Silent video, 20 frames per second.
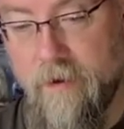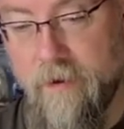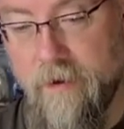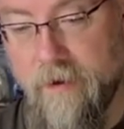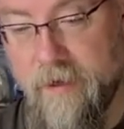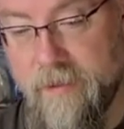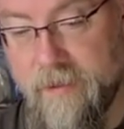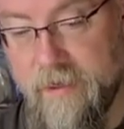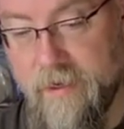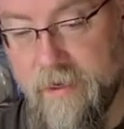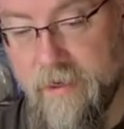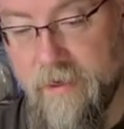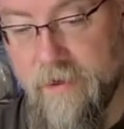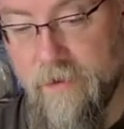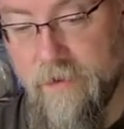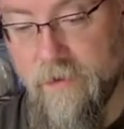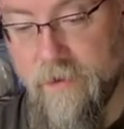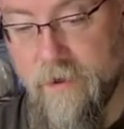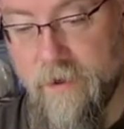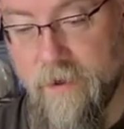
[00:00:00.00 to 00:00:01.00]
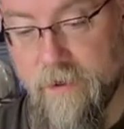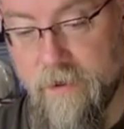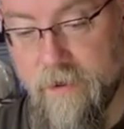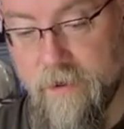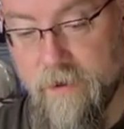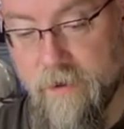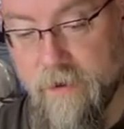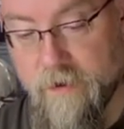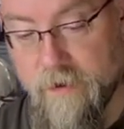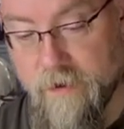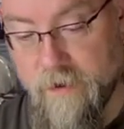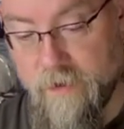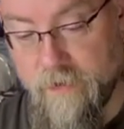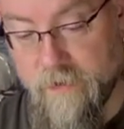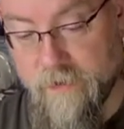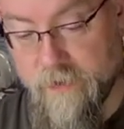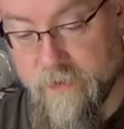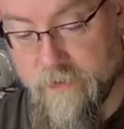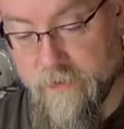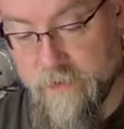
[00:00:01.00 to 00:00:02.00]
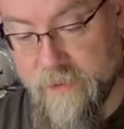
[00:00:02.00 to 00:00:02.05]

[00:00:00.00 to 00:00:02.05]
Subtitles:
Got that yellow color and all the little